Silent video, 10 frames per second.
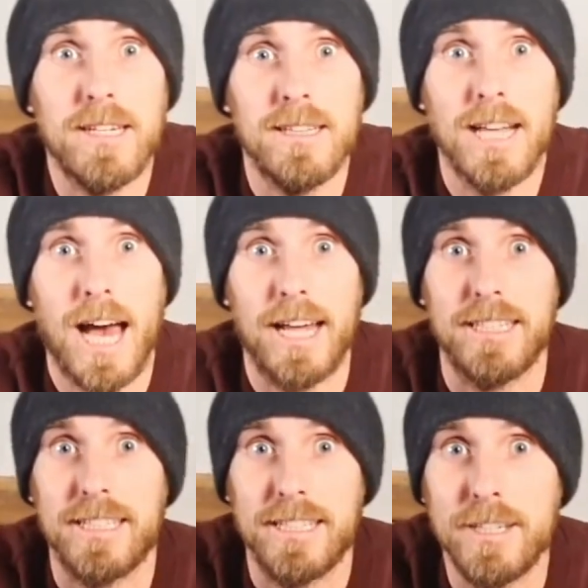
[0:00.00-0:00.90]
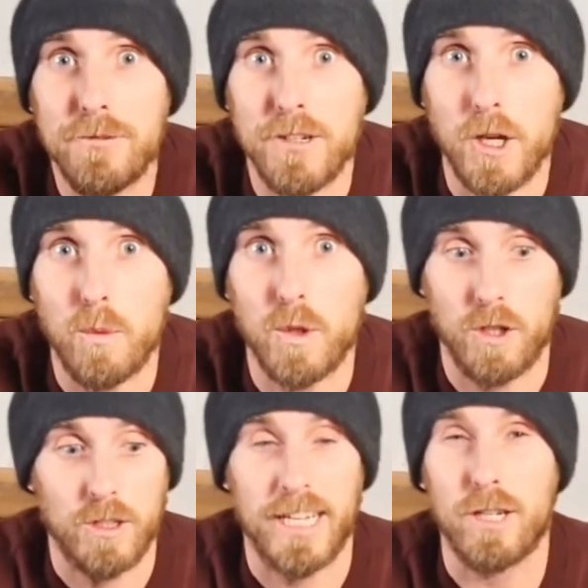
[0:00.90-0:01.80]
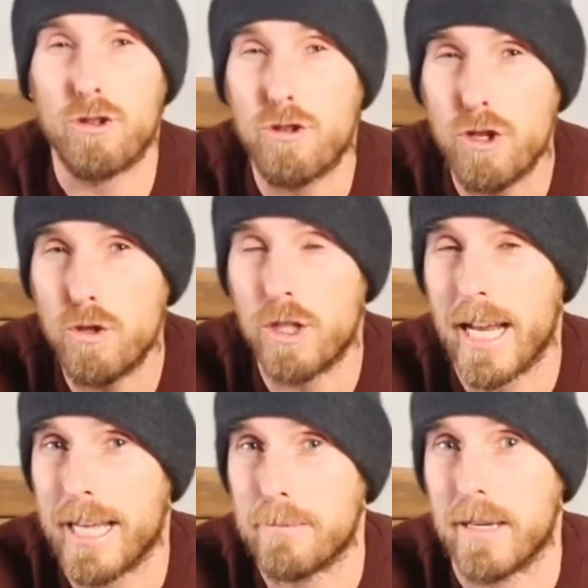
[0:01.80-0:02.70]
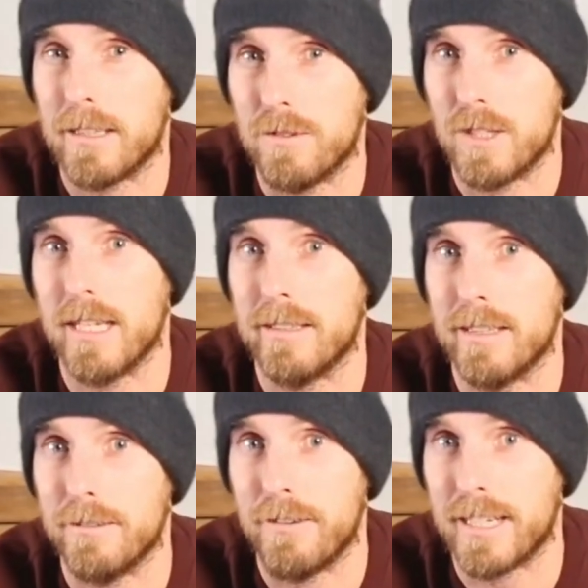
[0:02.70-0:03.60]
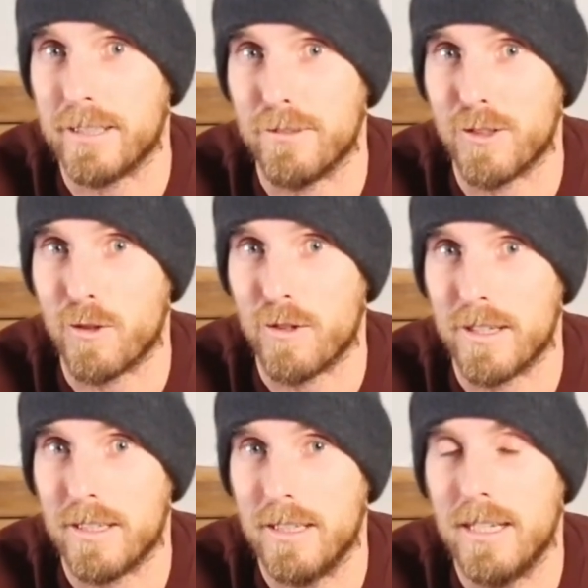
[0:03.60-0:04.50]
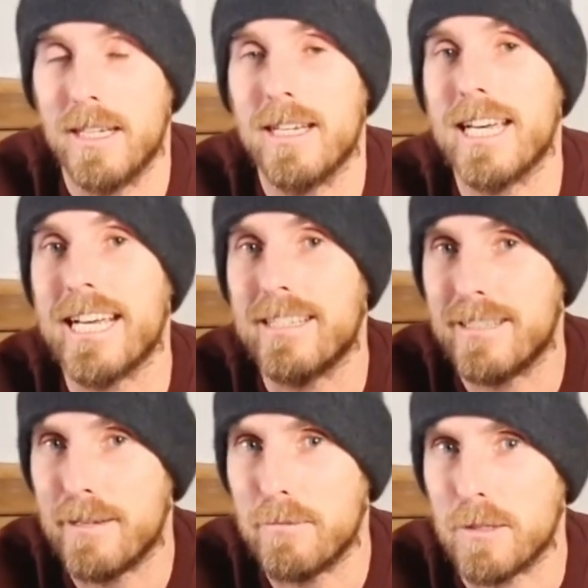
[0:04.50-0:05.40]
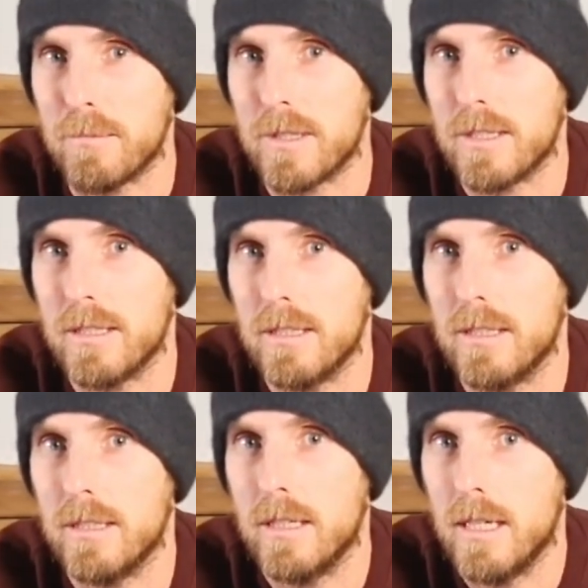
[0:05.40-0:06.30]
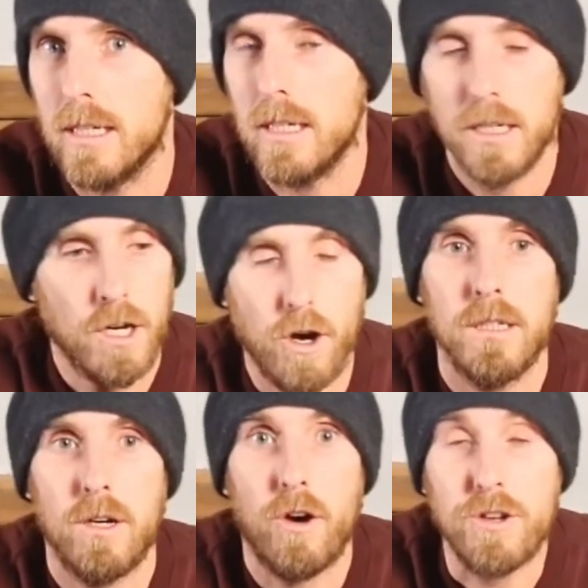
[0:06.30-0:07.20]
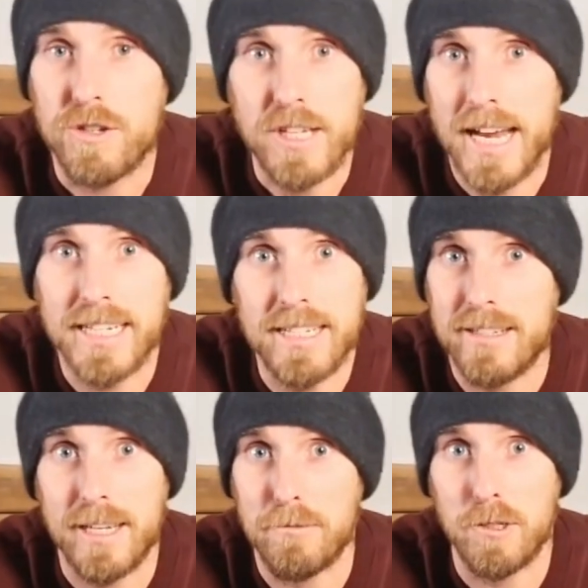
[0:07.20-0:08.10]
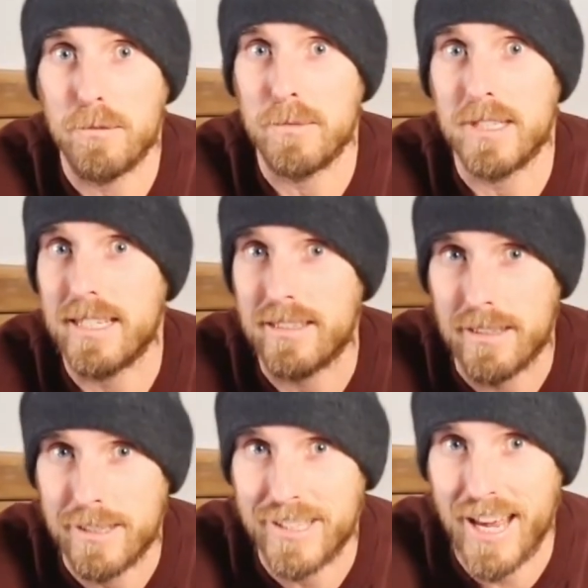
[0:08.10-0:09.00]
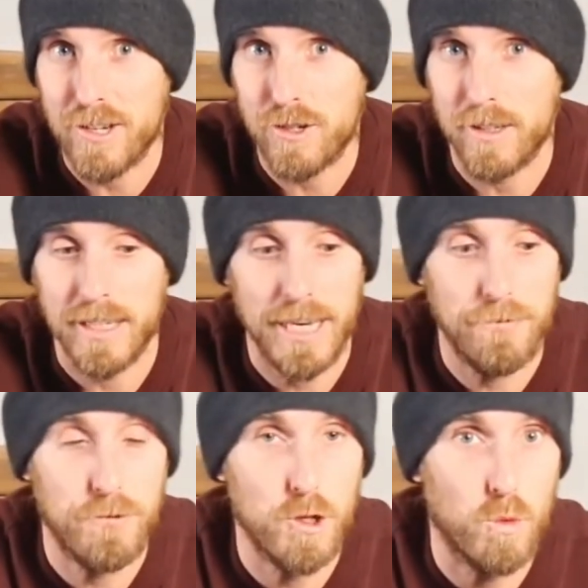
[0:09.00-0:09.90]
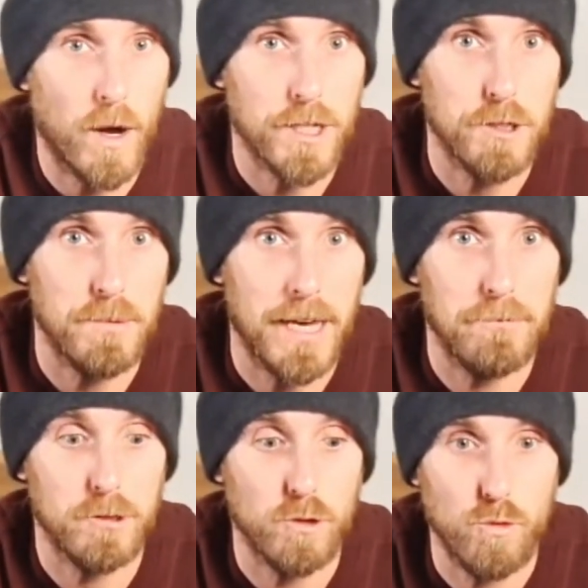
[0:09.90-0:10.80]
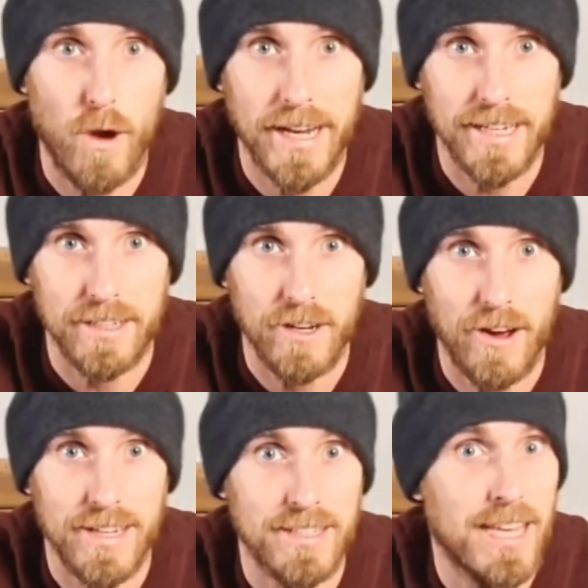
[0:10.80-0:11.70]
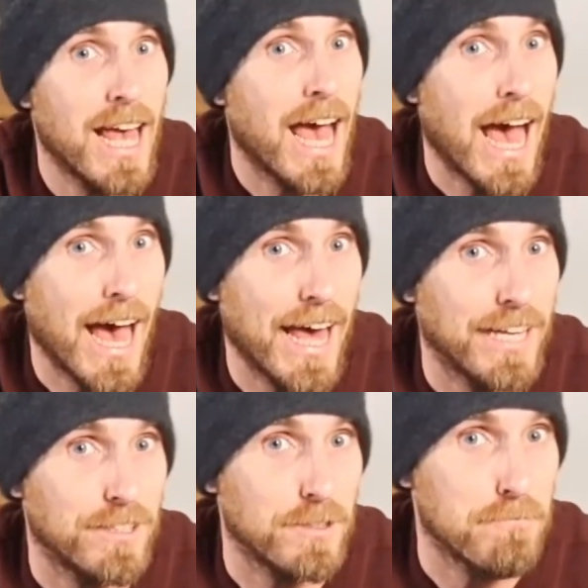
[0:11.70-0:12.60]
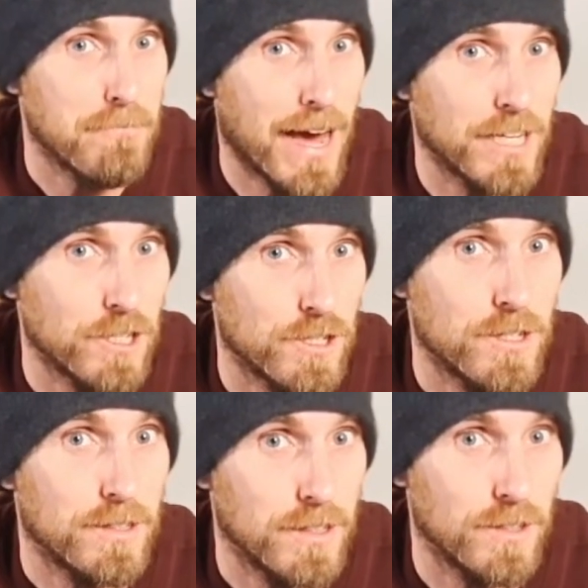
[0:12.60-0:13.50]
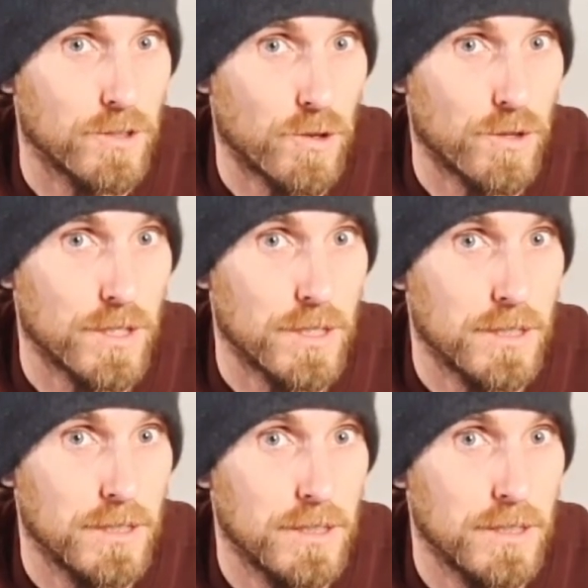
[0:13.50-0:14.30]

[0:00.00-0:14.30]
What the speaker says: Neil, and in this video we're going to look at a crucial aspect of seasonal affective disorder, its symptoms. Understanding the symptoms is essential if you want to be able to recognize and manage the disorder.